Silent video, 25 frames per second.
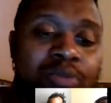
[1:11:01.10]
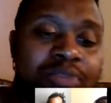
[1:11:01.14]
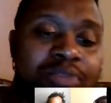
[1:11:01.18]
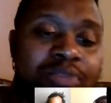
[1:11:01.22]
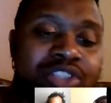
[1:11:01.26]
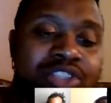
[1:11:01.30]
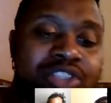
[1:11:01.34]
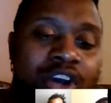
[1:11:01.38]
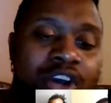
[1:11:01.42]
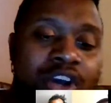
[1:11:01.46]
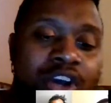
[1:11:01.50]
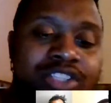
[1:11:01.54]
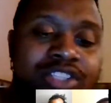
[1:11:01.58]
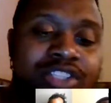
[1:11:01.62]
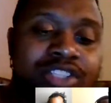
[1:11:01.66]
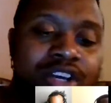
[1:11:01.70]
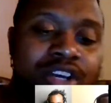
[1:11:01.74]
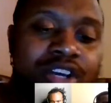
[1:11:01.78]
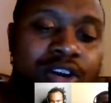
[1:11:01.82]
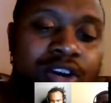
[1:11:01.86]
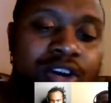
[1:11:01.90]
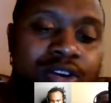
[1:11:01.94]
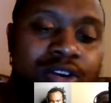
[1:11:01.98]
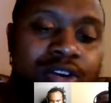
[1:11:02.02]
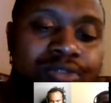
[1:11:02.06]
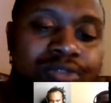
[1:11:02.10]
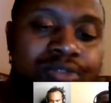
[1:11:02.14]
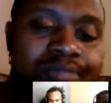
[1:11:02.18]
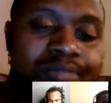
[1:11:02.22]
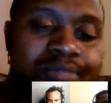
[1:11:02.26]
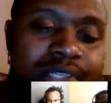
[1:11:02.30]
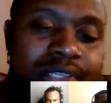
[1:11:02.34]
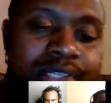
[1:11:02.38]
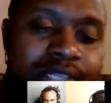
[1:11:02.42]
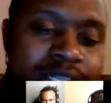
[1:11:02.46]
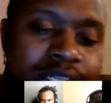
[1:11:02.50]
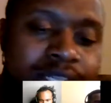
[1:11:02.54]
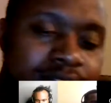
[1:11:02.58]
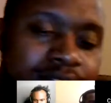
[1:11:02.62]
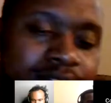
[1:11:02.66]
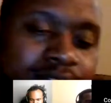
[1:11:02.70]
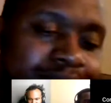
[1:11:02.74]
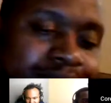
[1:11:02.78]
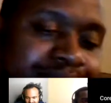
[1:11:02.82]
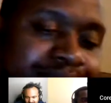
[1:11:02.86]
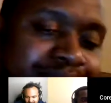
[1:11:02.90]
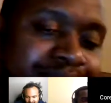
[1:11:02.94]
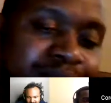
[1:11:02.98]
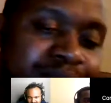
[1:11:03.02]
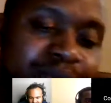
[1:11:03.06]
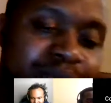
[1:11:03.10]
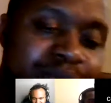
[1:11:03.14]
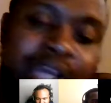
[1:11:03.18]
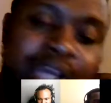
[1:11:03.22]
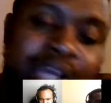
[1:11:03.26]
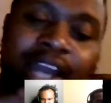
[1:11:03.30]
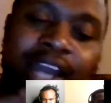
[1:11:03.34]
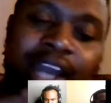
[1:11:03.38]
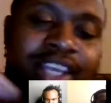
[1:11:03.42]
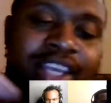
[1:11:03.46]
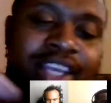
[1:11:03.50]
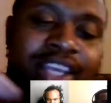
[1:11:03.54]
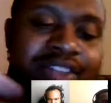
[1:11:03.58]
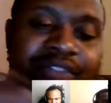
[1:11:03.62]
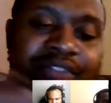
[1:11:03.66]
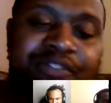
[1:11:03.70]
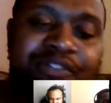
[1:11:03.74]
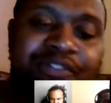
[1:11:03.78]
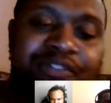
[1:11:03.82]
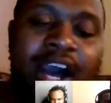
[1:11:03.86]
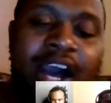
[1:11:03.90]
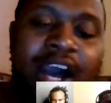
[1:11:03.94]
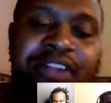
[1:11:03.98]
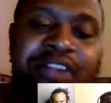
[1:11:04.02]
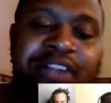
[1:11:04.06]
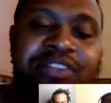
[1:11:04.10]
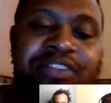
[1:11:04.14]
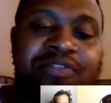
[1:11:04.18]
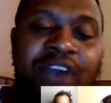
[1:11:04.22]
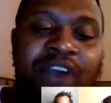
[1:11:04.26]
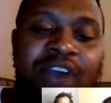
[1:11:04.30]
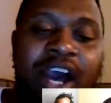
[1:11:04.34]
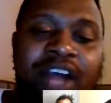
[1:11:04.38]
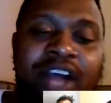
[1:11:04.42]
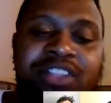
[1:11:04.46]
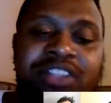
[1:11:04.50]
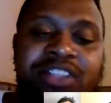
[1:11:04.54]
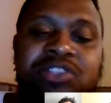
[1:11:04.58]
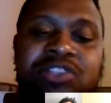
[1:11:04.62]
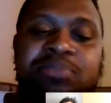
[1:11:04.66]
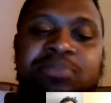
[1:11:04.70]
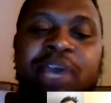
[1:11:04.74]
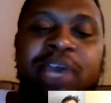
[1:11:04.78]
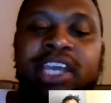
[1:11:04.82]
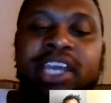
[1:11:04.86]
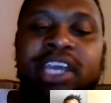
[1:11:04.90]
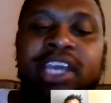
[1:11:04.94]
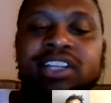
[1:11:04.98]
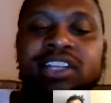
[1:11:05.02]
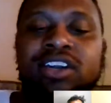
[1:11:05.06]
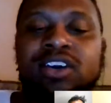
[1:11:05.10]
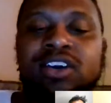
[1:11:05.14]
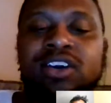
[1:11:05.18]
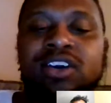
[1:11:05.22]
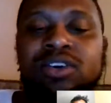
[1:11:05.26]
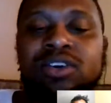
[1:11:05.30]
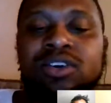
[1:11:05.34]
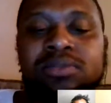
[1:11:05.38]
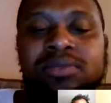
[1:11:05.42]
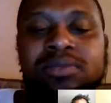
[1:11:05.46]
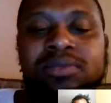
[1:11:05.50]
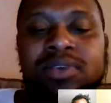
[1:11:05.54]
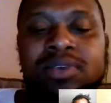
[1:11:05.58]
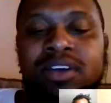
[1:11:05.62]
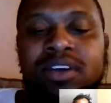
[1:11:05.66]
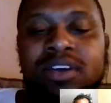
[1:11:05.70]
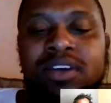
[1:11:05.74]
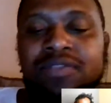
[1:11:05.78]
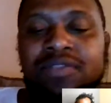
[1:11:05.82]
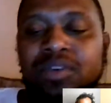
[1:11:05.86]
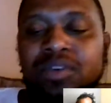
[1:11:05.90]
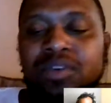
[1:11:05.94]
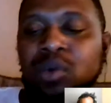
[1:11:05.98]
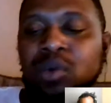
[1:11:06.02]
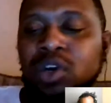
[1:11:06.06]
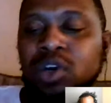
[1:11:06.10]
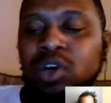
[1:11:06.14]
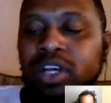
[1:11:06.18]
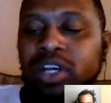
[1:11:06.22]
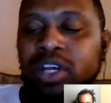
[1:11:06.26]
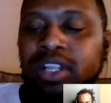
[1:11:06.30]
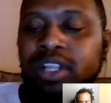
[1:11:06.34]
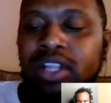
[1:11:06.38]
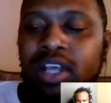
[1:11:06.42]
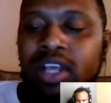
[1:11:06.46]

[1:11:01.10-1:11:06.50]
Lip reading: It starts in the home. Got to get the fathers back in the home for one.